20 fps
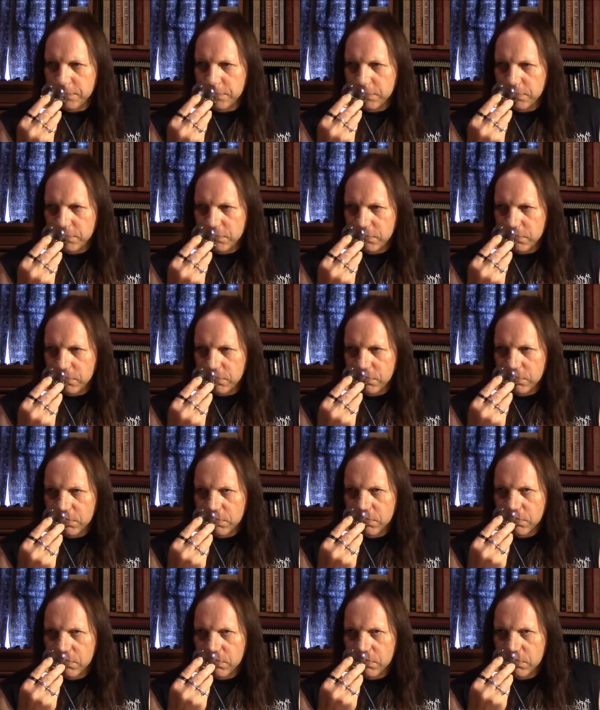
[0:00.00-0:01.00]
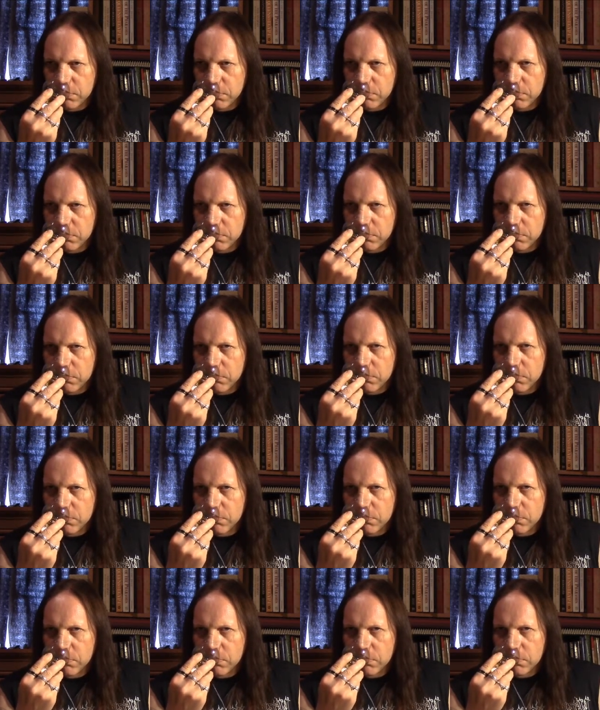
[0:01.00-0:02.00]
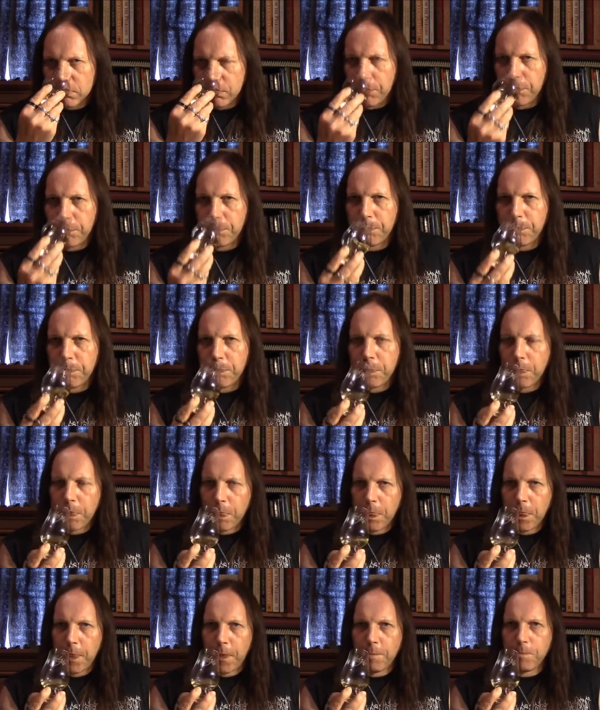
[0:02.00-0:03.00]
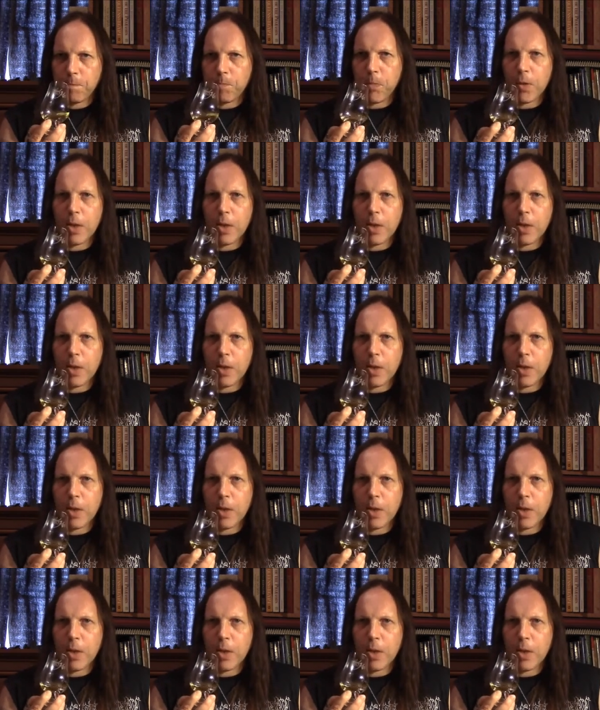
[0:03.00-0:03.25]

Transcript: [no speech]